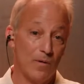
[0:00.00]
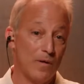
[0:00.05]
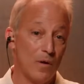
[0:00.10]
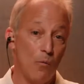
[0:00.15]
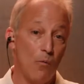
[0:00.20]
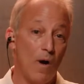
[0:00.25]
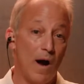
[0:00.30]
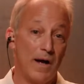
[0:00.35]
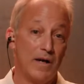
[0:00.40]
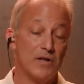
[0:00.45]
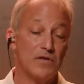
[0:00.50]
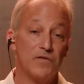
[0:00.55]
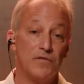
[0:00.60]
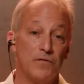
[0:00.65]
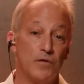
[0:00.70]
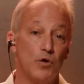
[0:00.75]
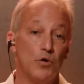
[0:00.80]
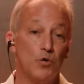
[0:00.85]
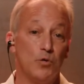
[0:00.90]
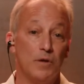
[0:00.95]
that wine is
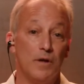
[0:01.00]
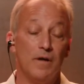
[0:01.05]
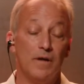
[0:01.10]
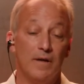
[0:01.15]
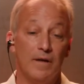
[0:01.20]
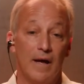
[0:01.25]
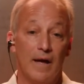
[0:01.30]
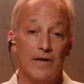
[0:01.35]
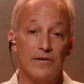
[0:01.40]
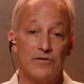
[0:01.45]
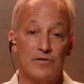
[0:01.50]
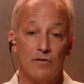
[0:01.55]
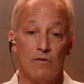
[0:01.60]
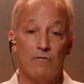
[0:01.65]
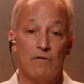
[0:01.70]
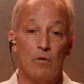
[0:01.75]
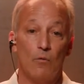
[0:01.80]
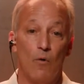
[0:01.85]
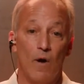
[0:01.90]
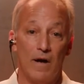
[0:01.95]
food, and
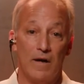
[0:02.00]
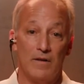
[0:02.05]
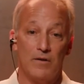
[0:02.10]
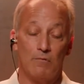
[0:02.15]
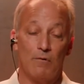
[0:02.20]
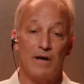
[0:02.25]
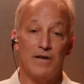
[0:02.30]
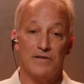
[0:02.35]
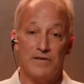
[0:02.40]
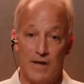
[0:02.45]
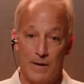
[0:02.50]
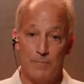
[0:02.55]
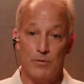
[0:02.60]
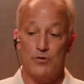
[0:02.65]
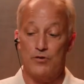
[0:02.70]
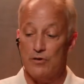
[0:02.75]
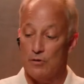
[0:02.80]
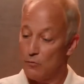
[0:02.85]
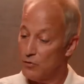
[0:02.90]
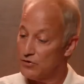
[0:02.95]
serving wine at the right
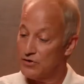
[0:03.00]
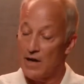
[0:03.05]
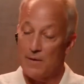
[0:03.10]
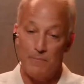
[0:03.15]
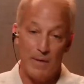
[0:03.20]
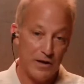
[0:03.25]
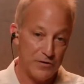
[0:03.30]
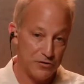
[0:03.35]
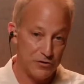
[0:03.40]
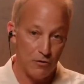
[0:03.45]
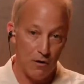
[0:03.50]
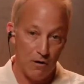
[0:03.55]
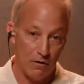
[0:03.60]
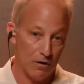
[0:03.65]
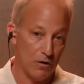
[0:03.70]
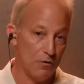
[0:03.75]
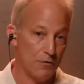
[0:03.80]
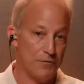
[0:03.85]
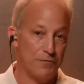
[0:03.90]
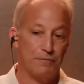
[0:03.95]
temperature, which I made you all
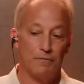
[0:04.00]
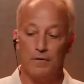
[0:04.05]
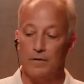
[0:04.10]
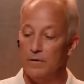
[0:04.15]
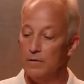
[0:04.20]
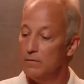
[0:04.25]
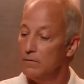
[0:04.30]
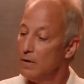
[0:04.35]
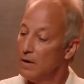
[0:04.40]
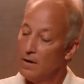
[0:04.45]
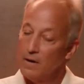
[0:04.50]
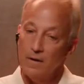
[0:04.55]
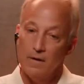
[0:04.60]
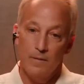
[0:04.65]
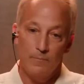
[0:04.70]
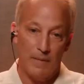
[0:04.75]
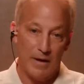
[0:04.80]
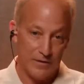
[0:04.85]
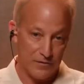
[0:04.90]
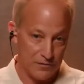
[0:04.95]
go through,
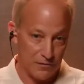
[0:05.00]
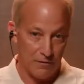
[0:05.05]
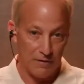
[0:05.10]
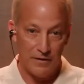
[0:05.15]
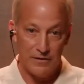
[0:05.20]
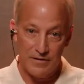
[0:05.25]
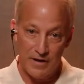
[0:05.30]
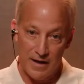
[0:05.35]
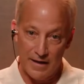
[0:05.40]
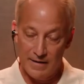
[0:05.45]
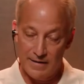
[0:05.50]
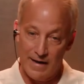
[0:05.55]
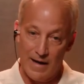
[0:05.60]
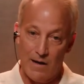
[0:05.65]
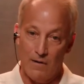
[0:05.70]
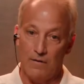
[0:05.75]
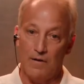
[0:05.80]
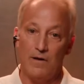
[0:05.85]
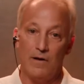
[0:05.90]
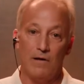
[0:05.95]
make certain you take it
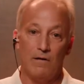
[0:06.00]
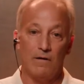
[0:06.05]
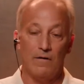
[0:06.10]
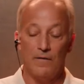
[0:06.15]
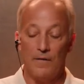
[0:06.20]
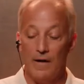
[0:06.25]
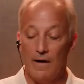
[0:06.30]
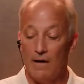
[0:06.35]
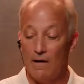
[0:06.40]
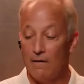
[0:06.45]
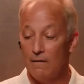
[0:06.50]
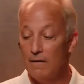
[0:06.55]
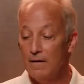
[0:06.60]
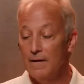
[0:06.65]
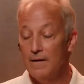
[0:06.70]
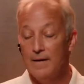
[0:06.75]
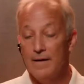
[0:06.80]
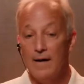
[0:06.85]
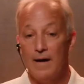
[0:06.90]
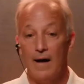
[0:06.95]
out here and there.
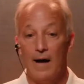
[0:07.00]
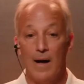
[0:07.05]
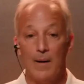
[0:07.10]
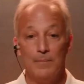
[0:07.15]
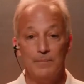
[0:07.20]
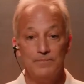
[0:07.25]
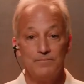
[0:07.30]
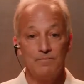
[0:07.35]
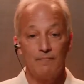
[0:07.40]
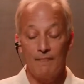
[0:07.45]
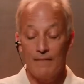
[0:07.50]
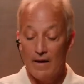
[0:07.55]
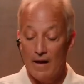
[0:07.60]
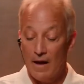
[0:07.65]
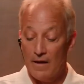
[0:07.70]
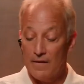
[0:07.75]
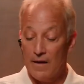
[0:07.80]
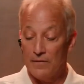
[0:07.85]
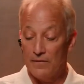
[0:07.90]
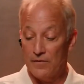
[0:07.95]
And
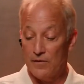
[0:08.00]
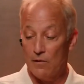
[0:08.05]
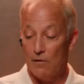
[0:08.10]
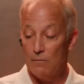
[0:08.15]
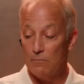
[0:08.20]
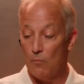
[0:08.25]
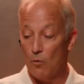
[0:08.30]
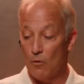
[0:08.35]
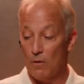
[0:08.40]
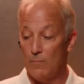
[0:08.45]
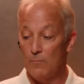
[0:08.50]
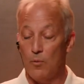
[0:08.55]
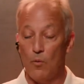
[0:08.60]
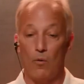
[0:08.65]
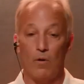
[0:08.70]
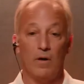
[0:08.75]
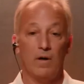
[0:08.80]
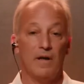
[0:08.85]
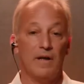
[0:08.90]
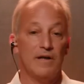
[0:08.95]
then third, more
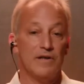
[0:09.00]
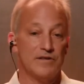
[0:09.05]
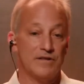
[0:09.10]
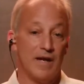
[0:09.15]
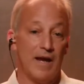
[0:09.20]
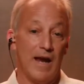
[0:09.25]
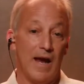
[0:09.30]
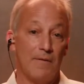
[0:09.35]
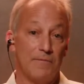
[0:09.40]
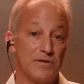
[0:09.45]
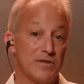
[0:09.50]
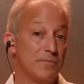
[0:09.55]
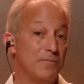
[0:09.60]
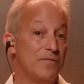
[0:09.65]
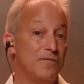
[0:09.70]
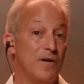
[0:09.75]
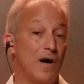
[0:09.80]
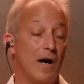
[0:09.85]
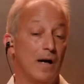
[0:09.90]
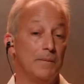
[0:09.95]
importantly, is to have some
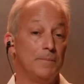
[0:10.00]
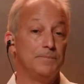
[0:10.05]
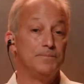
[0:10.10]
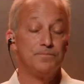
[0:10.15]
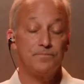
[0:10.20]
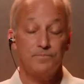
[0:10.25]
fun.